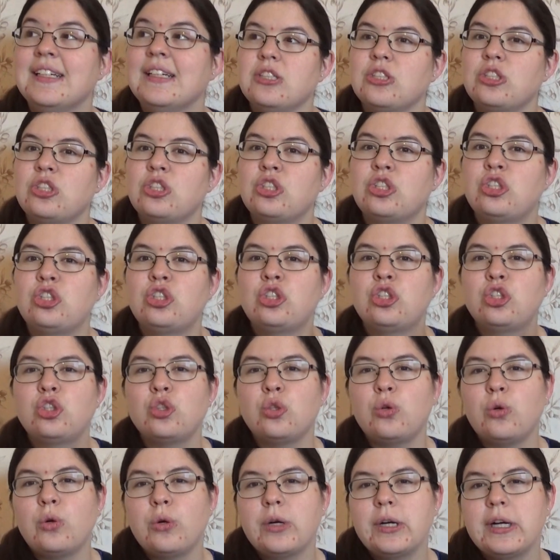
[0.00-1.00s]

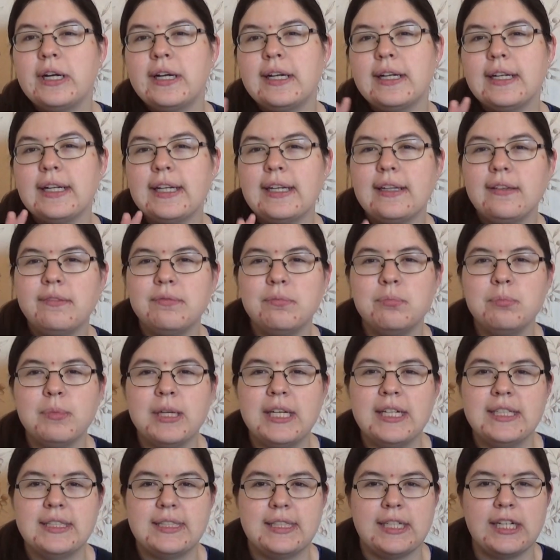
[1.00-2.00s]
Sort of
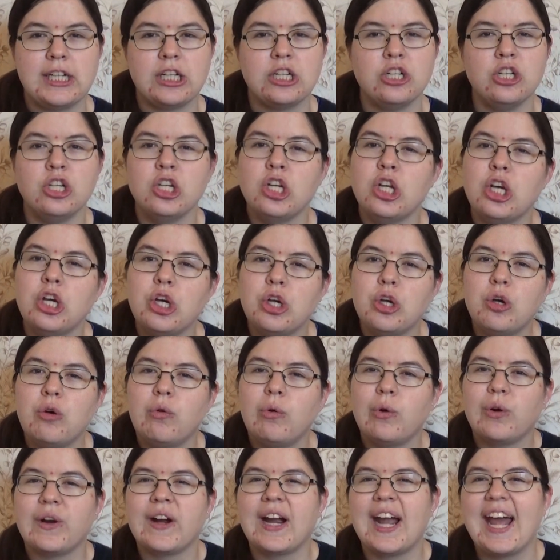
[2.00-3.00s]
means like
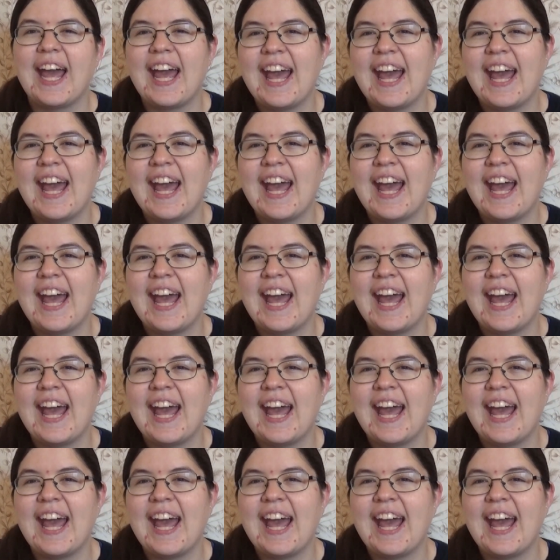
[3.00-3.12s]
no or